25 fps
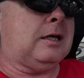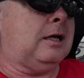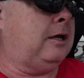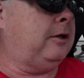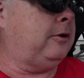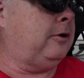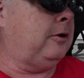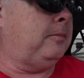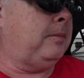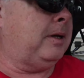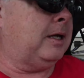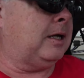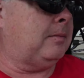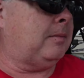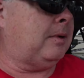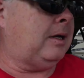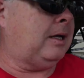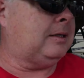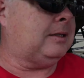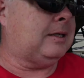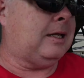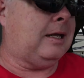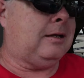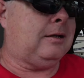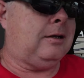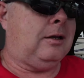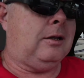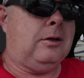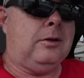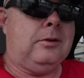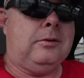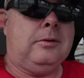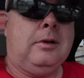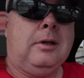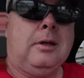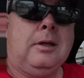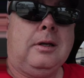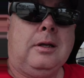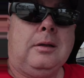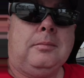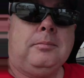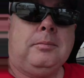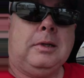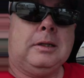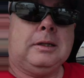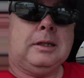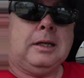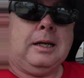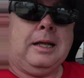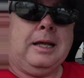100 megabyte download,
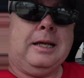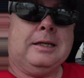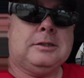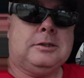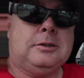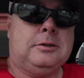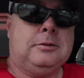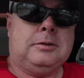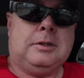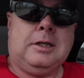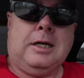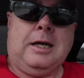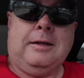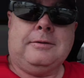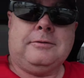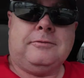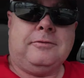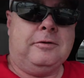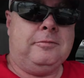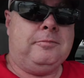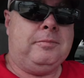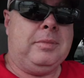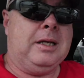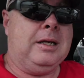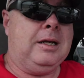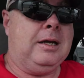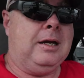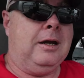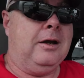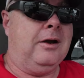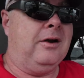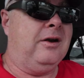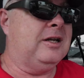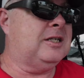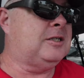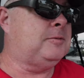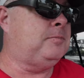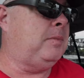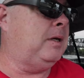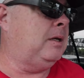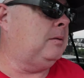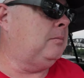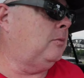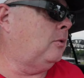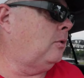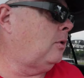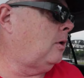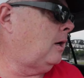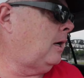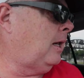but the last 2 times we've been here, it's been
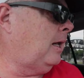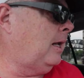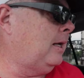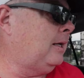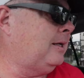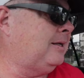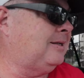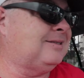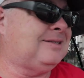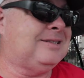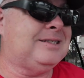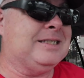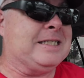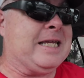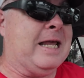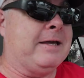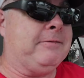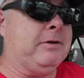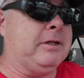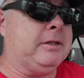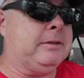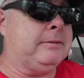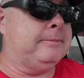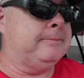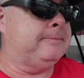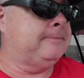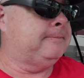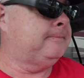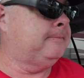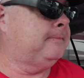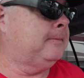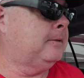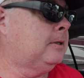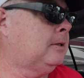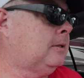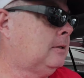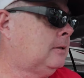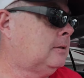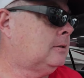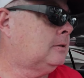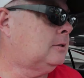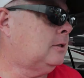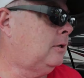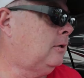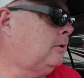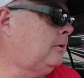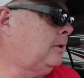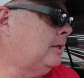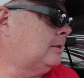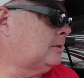more like 7.
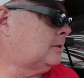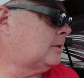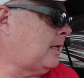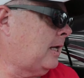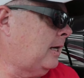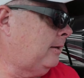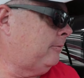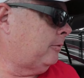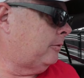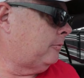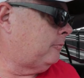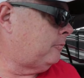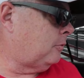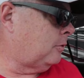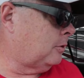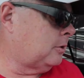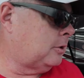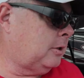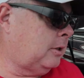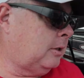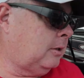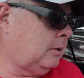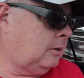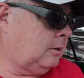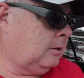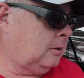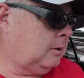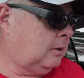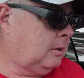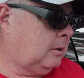So that's kind of unfortunate.